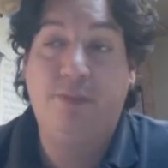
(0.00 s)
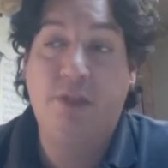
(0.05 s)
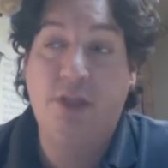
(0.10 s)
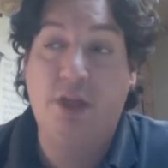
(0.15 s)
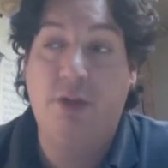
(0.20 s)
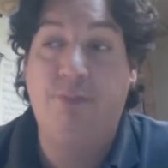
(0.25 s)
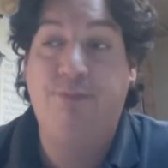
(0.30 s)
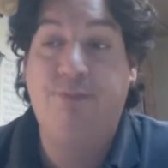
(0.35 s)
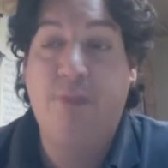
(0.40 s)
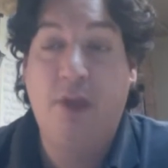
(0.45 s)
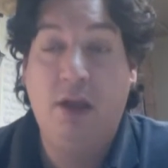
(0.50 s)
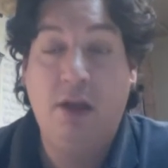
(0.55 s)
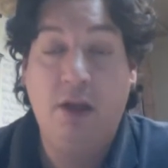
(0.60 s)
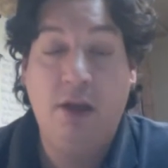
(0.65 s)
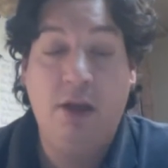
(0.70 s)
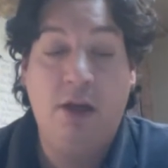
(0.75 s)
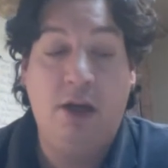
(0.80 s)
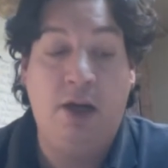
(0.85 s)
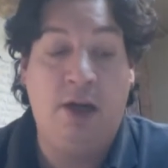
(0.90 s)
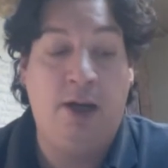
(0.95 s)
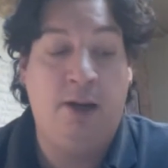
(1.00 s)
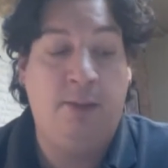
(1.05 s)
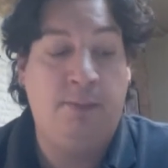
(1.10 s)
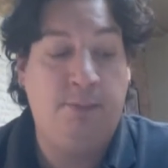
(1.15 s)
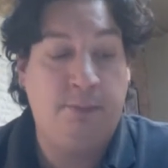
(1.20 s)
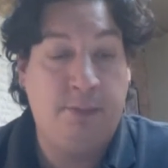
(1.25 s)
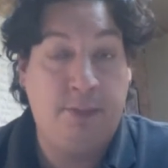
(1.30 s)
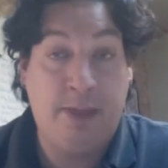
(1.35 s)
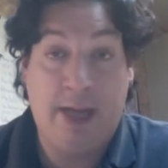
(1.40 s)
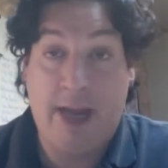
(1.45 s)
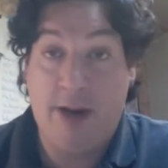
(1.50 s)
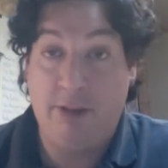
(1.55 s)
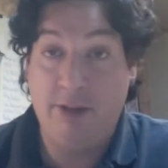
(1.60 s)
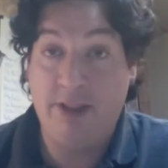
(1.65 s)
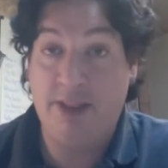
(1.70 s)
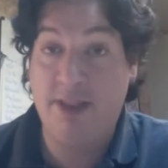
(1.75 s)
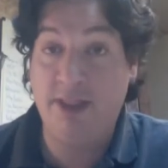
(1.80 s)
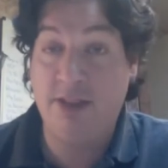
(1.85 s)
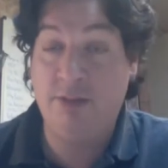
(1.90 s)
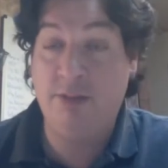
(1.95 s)
So now
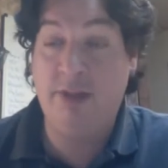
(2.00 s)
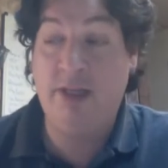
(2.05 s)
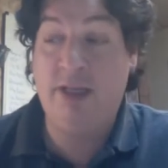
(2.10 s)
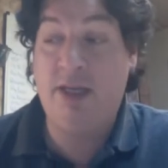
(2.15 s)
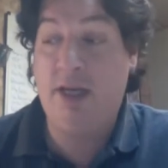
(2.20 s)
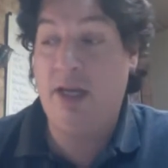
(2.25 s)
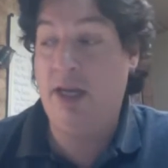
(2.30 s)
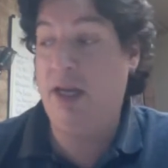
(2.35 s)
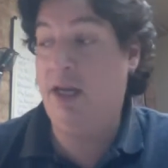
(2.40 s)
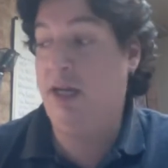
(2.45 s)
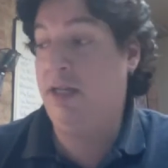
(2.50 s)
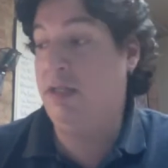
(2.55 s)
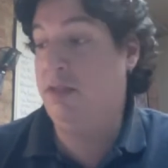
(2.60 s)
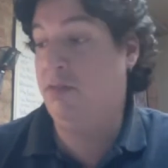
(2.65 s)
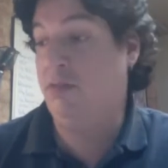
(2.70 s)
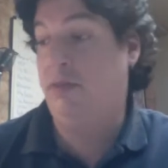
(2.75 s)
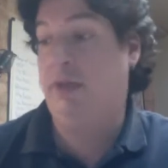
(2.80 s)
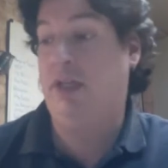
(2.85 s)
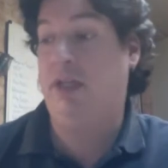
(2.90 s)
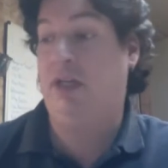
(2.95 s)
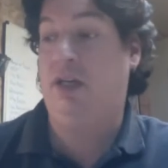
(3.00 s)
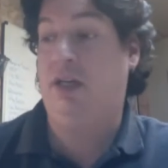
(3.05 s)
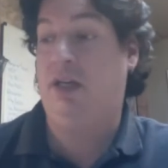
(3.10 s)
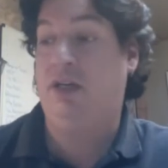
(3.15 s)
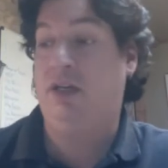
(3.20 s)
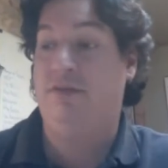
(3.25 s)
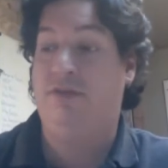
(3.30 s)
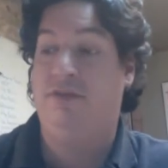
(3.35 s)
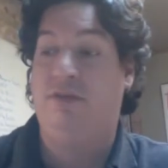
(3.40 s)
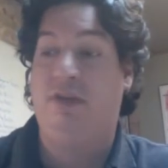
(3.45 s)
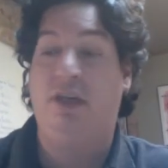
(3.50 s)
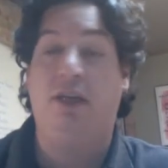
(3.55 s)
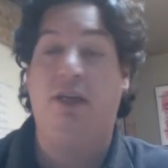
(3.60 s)
it's this week, and we can kind of get